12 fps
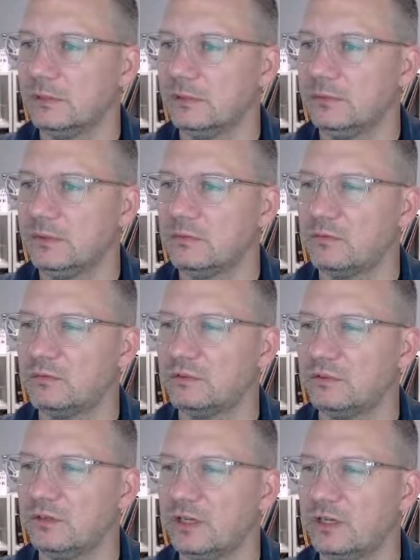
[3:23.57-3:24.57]
Maybe we'll
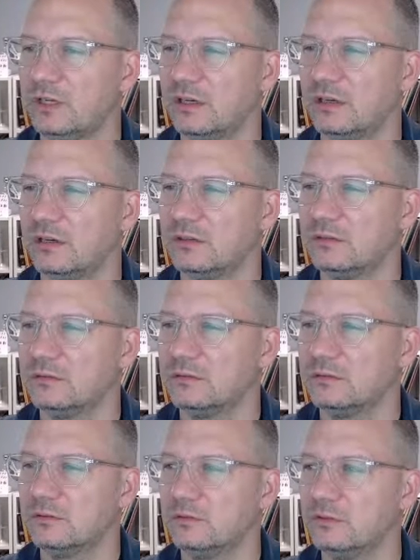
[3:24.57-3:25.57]
do
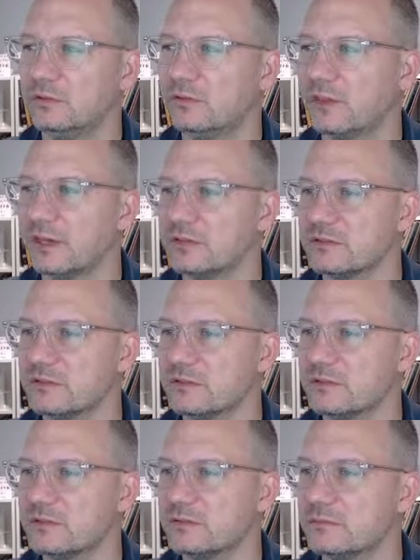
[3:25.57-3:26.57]
we'll do thousands.